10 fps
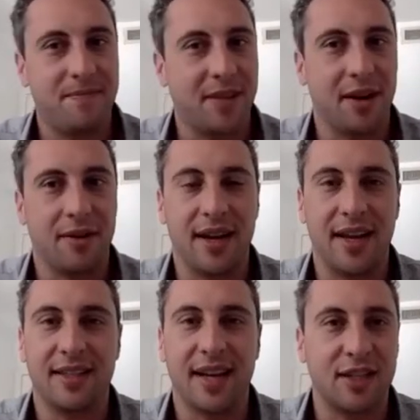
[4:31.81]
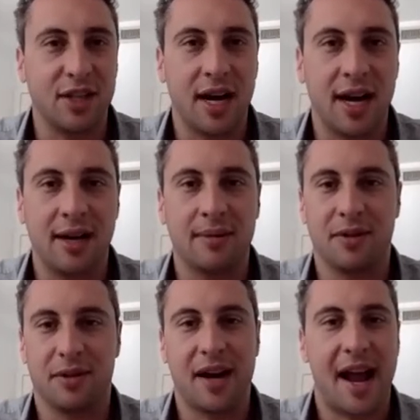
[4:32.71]
you know, inside jobs
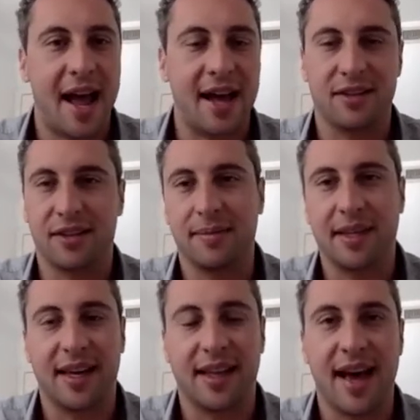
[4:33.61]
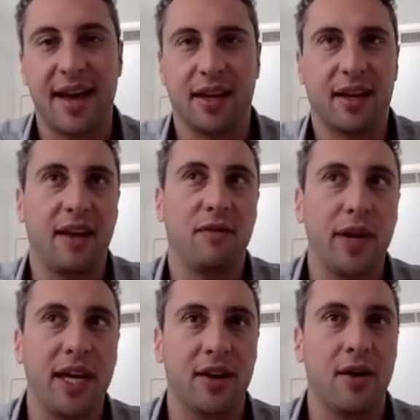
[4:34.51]
or hacks or something like that. Like, if
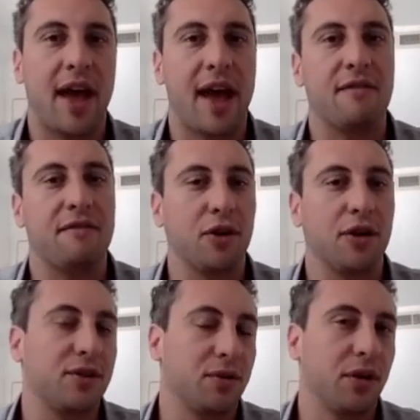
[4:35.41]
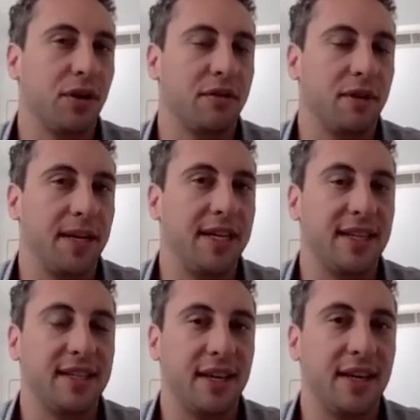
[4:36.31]
we don't have full control of the
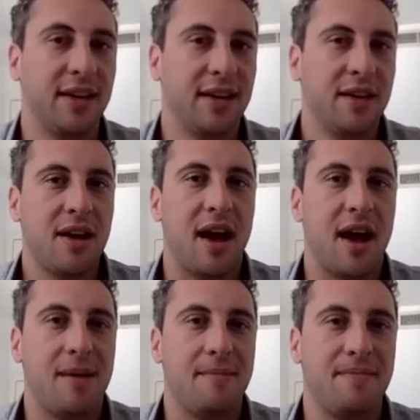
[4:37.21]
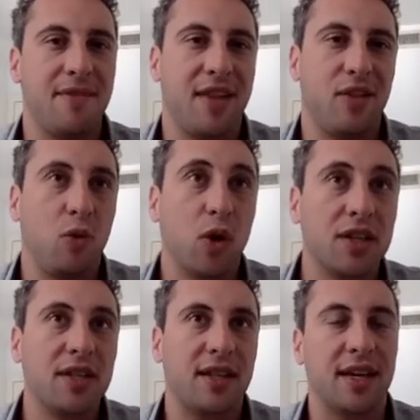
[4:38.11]
BTC, um, then the
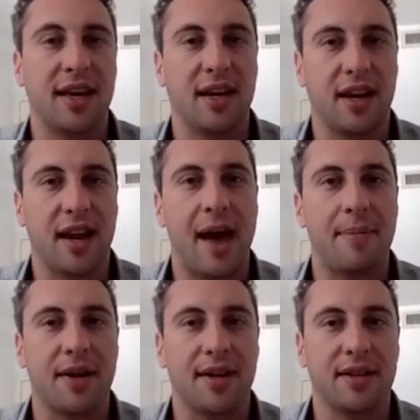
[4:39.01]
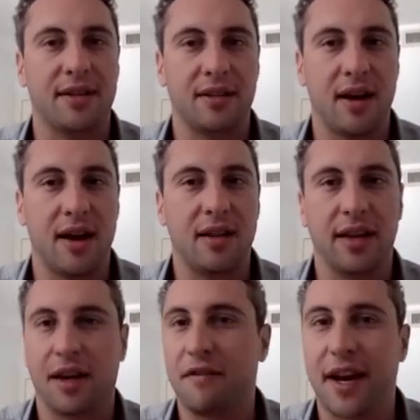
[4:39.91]
worst thing that can happen is uh,
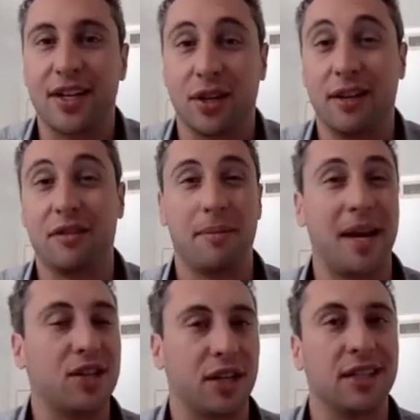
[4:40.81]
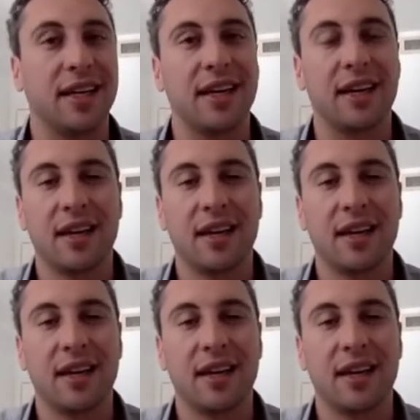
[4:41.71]
like a financial information leak,